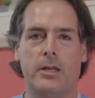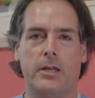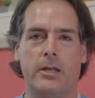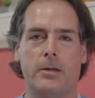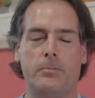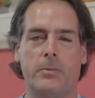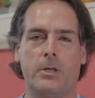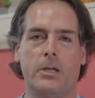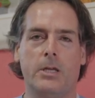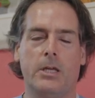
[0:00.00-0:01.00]
Um,
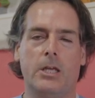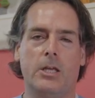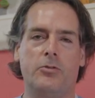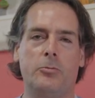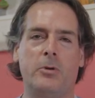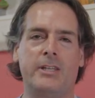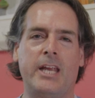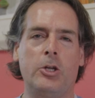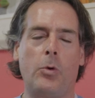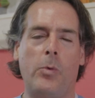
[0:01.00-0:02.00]
if you
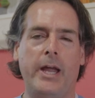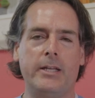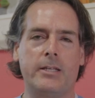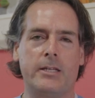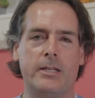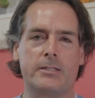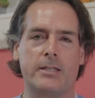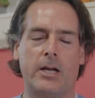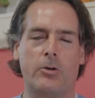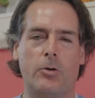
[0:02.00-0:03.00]
maintain your weight and there's
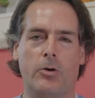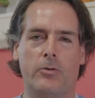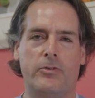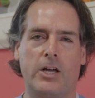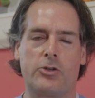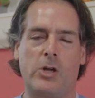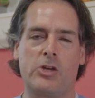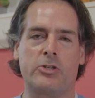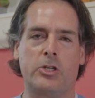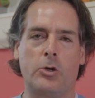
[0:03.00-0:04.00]
lack of
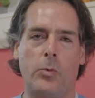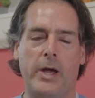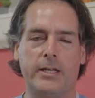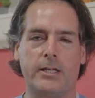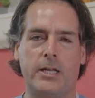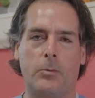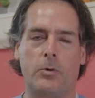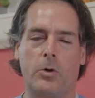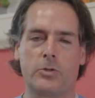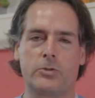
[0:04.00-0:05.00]
fluctuation in your weight, that will
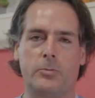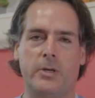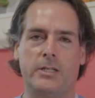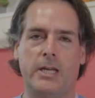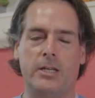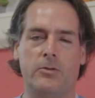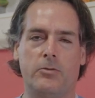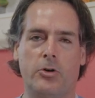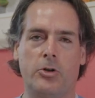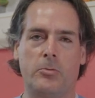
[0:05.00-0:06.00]
also maintain the
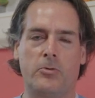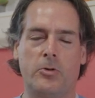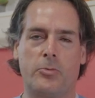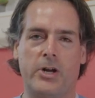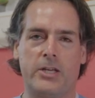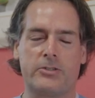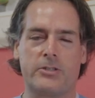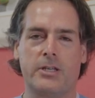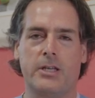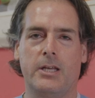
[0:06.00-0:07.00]
volume of your
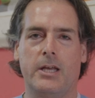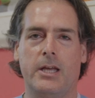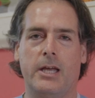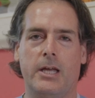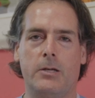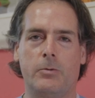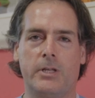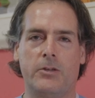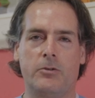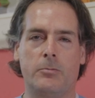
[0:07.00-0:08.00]
breast and will
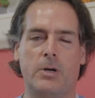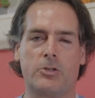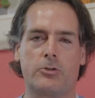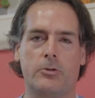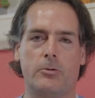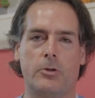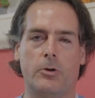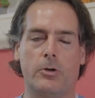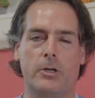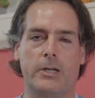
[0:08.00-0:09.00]
give you much
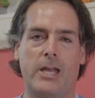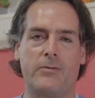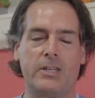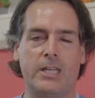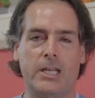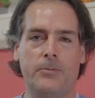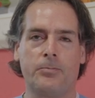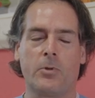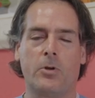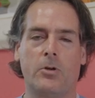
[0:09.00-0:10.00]
longevity
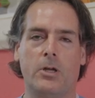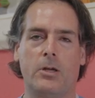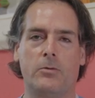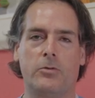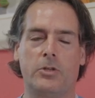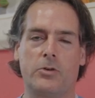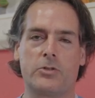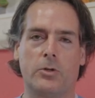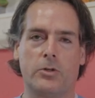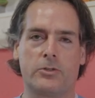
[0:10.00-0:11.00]
uh, for the
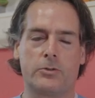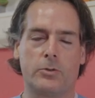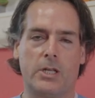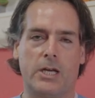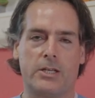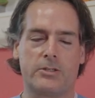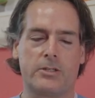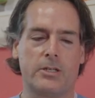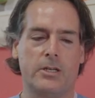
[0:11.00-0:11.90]
results to last.